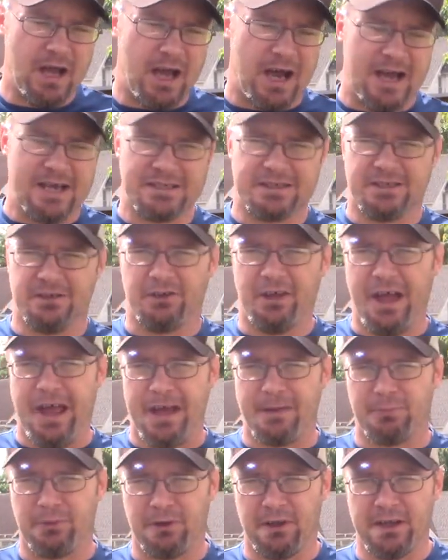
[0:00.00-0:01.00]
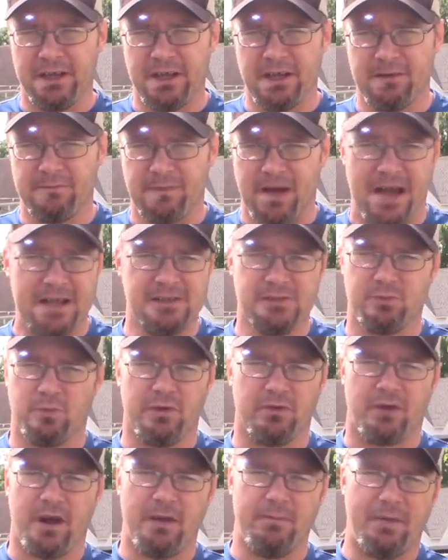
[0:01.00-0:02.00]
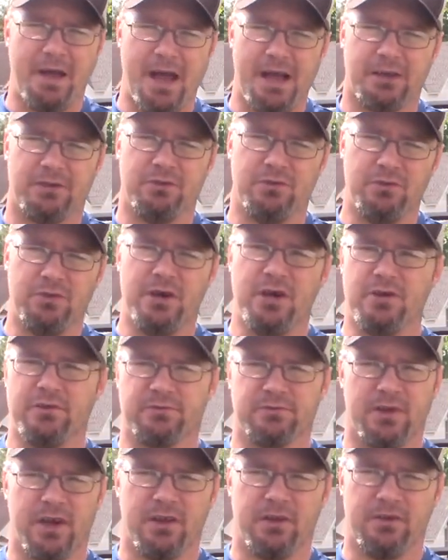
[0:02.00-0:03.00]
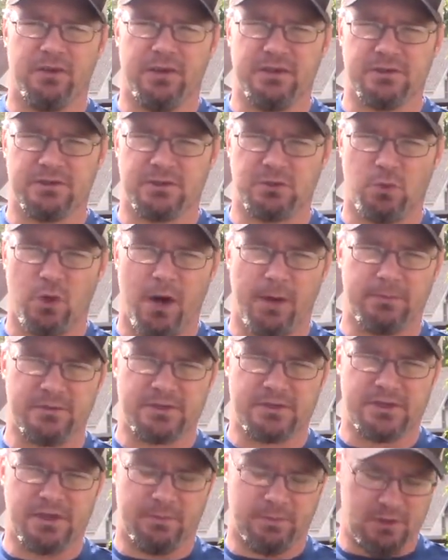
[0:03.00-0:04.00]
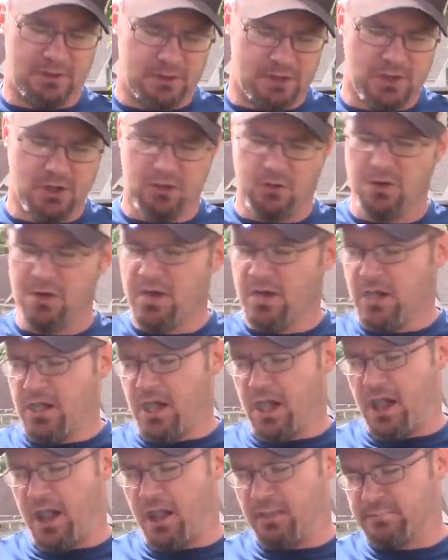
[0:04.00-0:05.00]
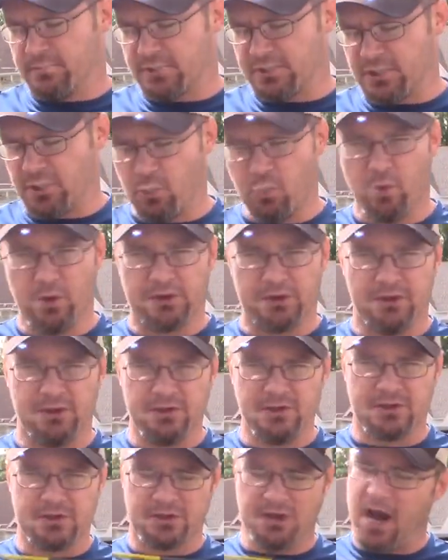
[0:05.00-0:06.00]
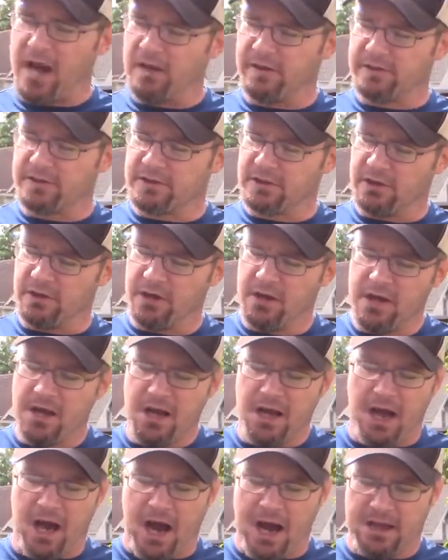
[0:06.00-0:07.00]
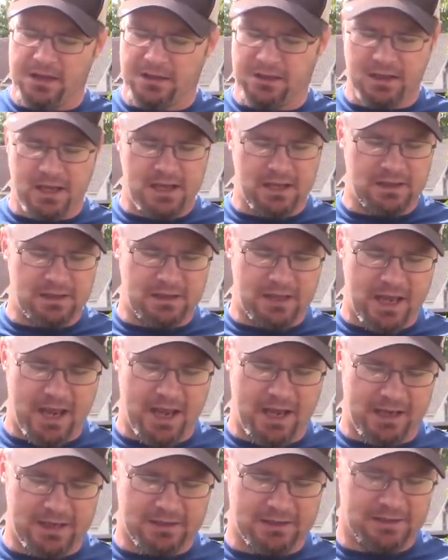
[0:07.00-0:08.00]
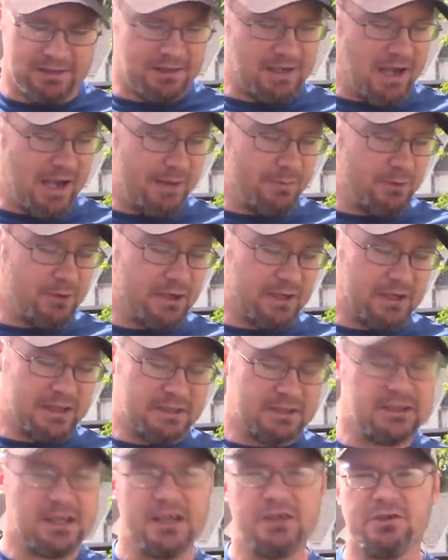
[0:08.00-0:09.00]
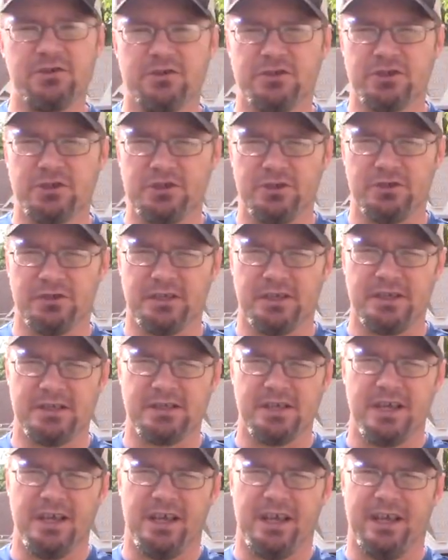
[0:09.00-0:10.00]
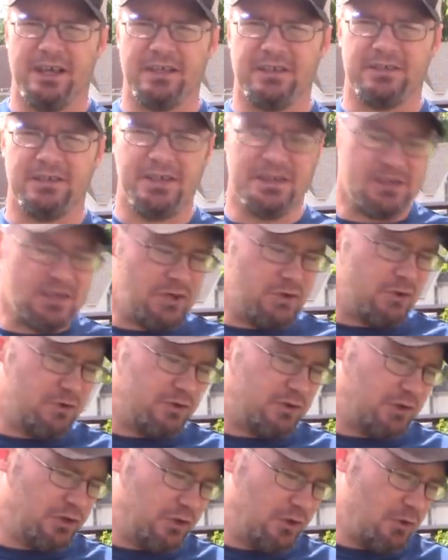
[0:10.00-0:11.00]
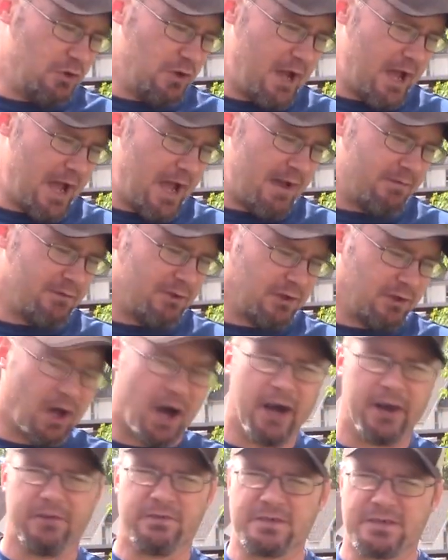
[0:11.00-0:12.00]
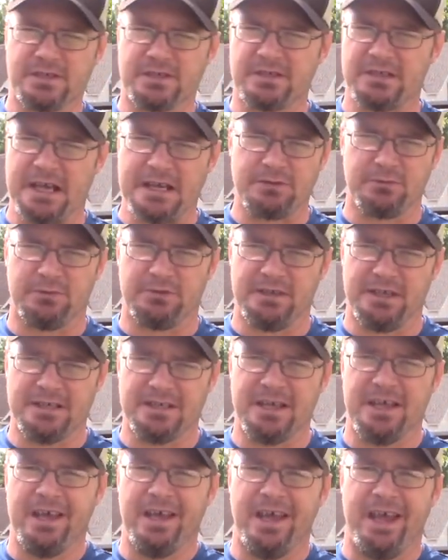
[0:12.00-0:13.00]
I still had plenty of them. I just went right back to those rather than swap to something new. So with the new silencer, I think that I'm going to continue to shoot these and continue to have a lot of success with these.